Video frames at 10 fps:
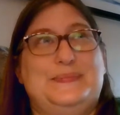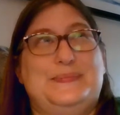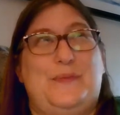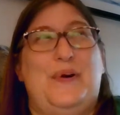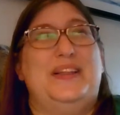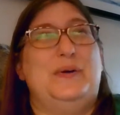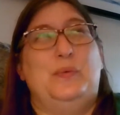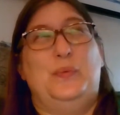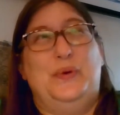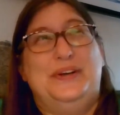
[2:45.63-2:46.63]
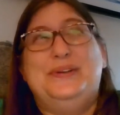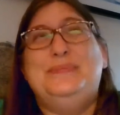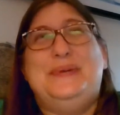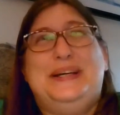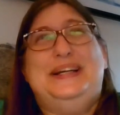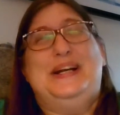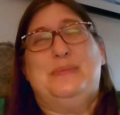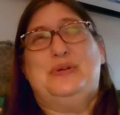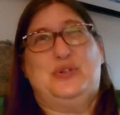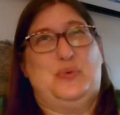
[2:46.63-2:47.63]
Well, it will be
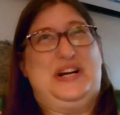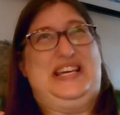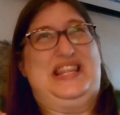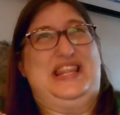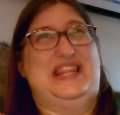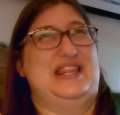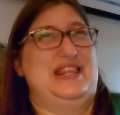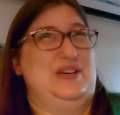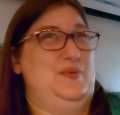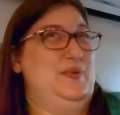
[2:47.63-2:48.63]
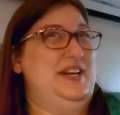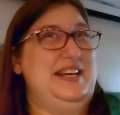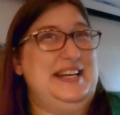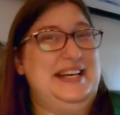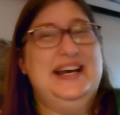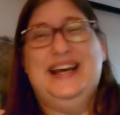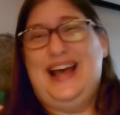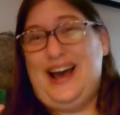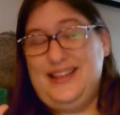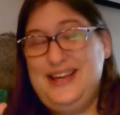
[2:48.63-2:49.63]
number 23.
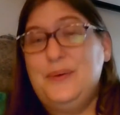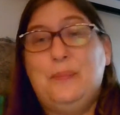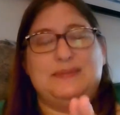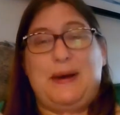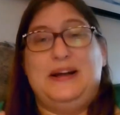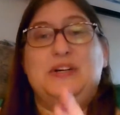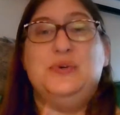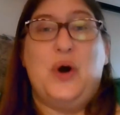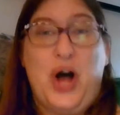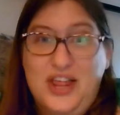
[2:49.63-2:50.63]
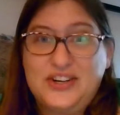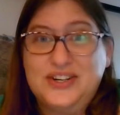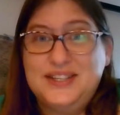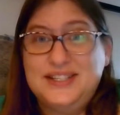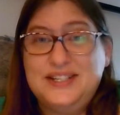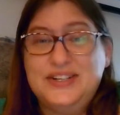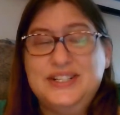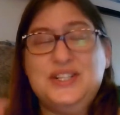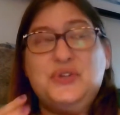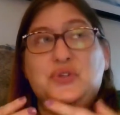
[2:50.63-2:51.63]
I think it's by a new author in the
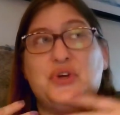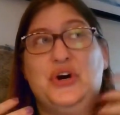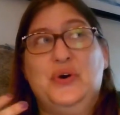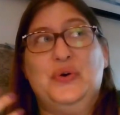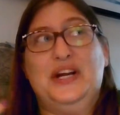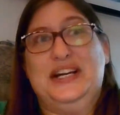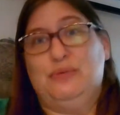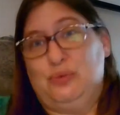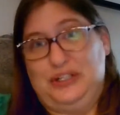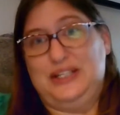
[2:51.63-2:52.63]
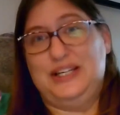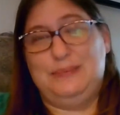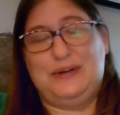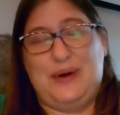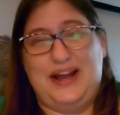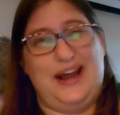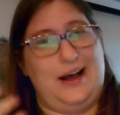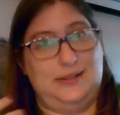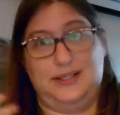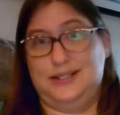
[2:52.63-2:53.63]
series, so it really could be read
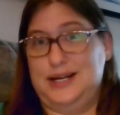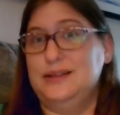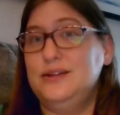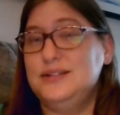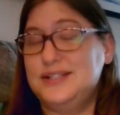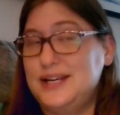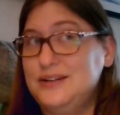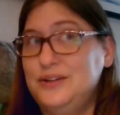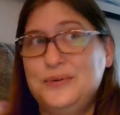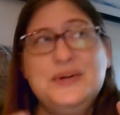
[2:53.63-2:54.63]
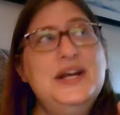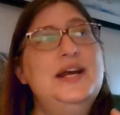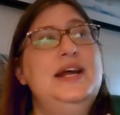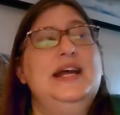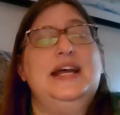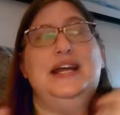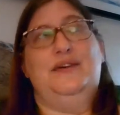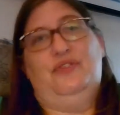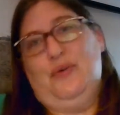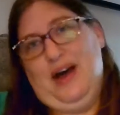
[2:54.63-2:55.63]
as a standalone
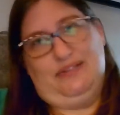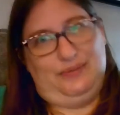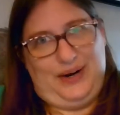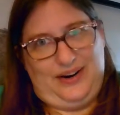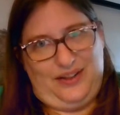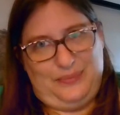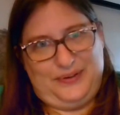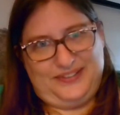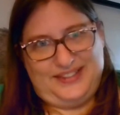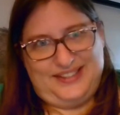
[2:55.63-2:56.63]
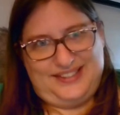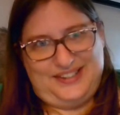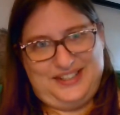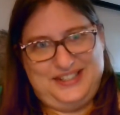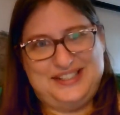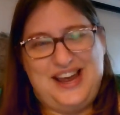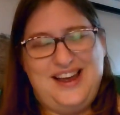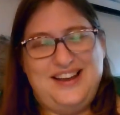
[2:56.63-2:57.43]
if you haven't read all the books in the series.